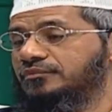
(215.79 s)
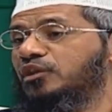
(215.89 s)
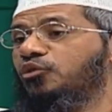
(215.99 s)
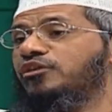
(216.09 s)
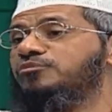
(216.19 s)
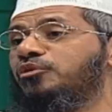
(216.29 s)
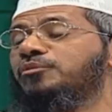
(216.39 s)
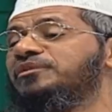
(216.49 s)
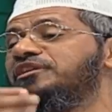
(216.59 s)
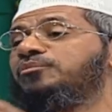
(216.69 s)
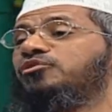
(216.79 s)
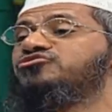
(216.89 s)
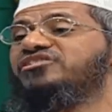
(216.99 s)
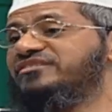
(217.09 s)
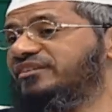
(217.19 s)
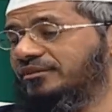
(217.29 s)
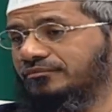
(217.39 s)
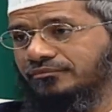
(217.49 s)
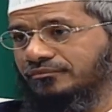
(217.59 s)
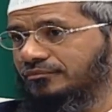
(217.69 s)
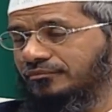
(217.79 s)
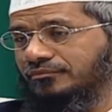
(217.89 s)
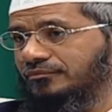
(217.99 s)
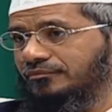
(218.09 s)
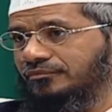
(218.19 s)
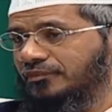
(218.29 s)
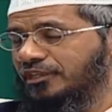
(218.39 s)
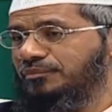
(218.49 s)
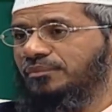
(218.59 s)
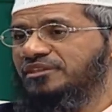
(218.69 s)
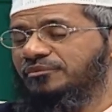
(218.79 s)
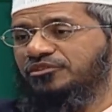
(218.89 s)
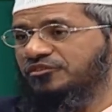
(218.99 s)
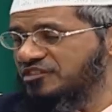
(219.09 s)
may keep on changing. It may be in the month of